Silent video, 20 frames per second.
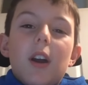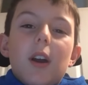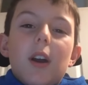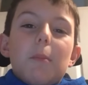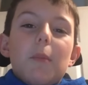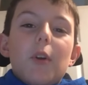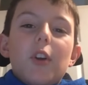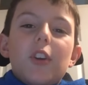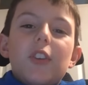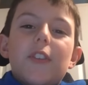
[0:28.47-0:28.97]

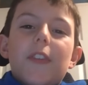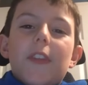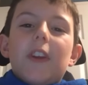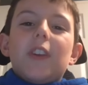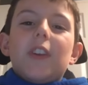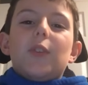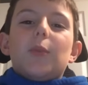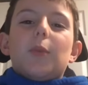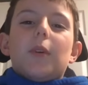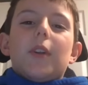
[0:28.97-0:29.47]
Most
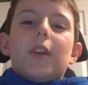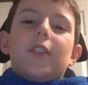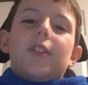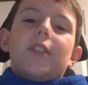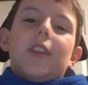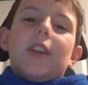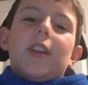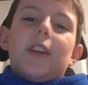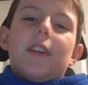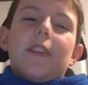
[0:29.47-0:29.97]
things you want to
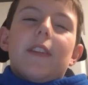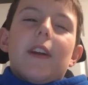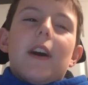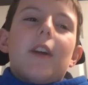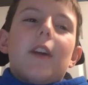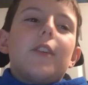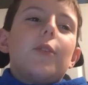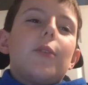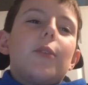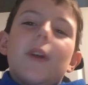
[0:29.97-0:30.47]
see that
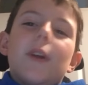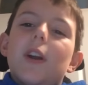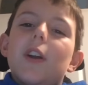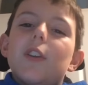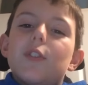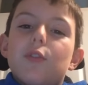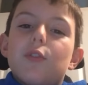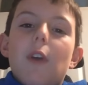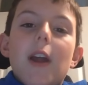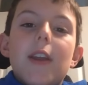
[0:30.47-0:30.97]
you think are
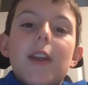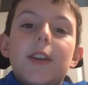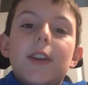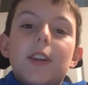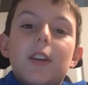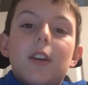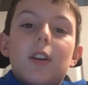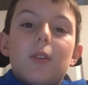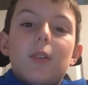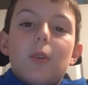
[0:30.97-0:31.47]
trendy
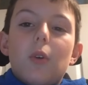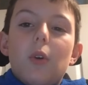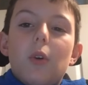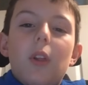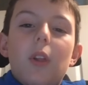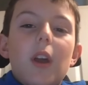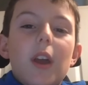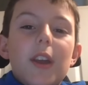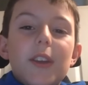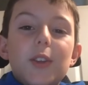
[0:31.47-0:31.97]
or cool,
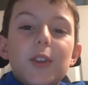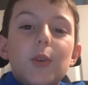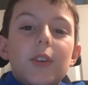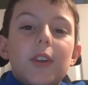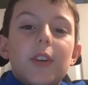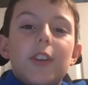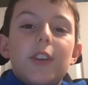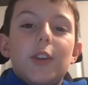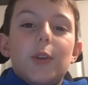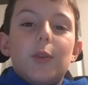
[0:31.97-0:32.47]
you
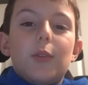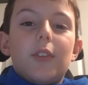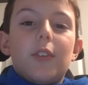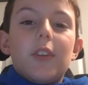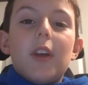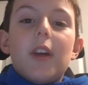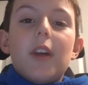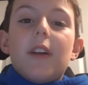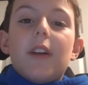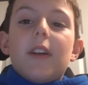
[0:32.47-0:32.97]
can use.
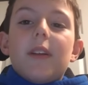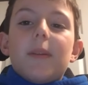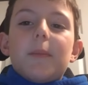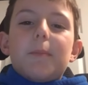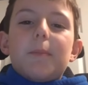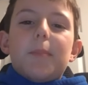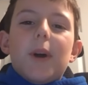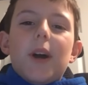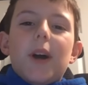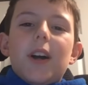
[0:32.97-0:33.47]

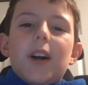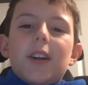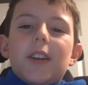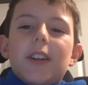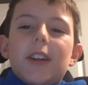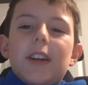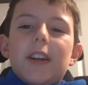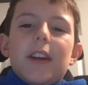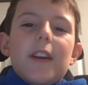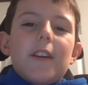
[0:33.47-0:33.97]
But
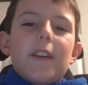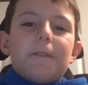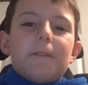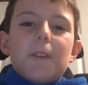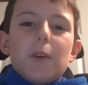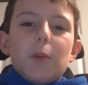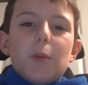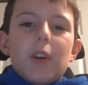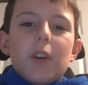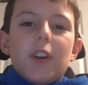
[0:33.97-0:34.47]
if
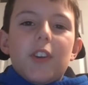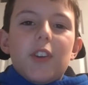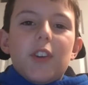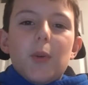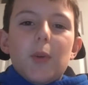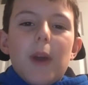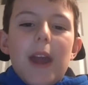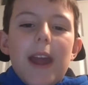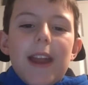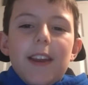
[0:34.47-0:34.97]
you want to
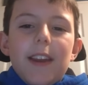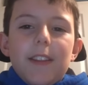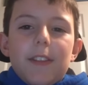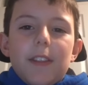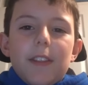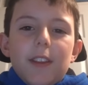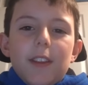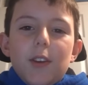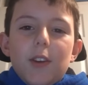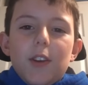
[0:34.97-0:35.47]
do
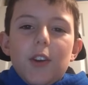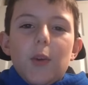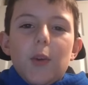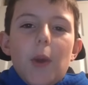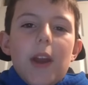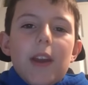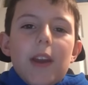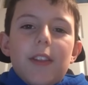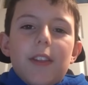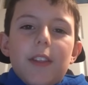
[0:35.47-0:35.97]
anything, you can do
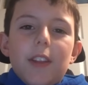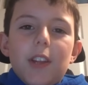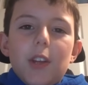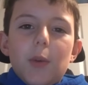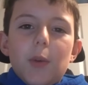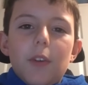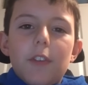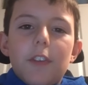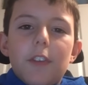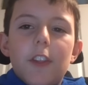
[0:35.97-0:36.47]
anything you
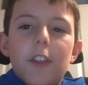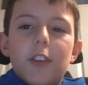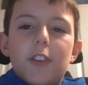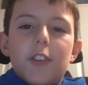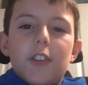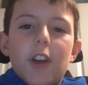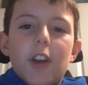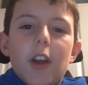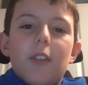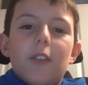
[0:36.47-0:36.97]
want for this
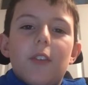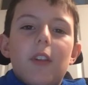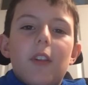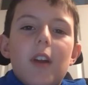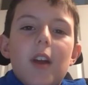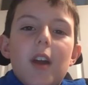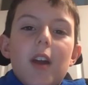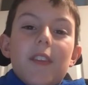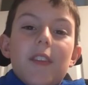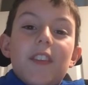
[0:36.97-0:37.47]
channel.
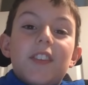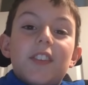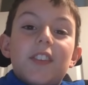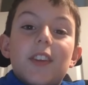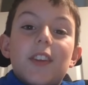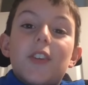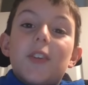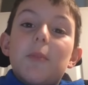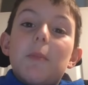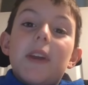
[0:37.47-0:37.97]
This is
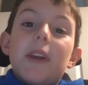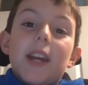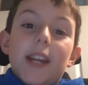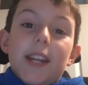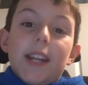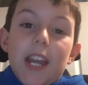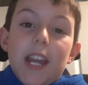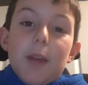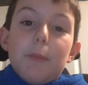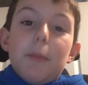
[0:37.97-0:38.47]
how to make a
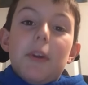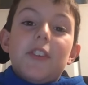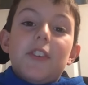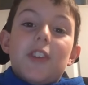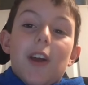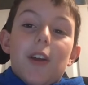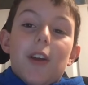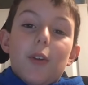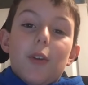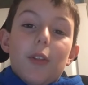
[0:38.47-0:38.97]
gaming
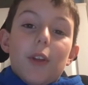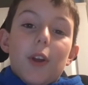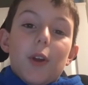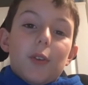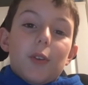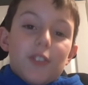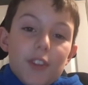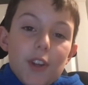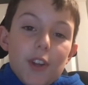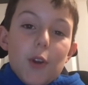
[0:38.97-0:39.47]
channel though,
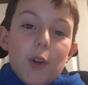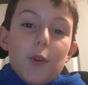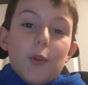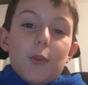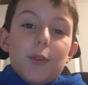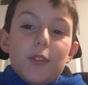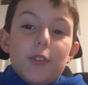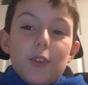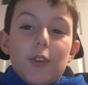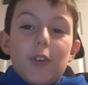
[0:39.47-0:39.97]
so
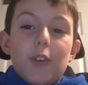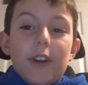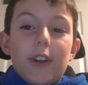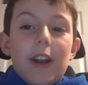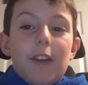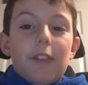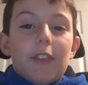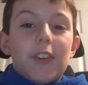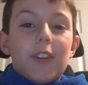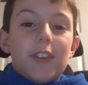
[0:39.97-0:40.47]
you're going to
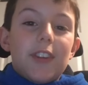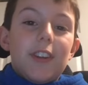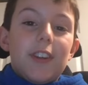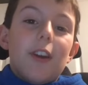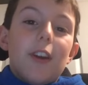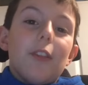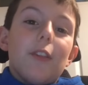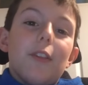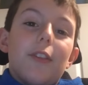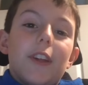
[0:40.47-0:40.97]
have to see
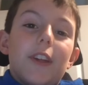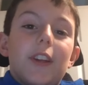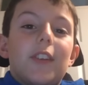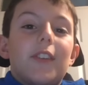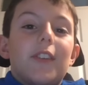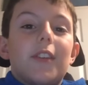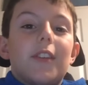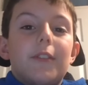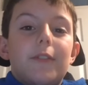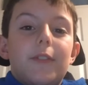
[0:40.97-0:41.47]
other things
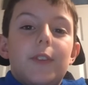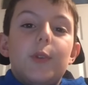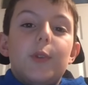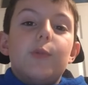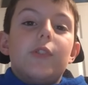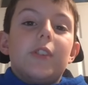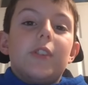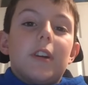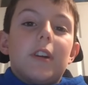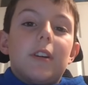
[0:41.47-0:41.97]
in the
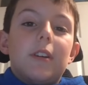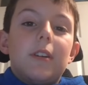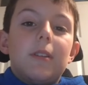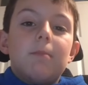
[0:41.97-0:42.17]
future.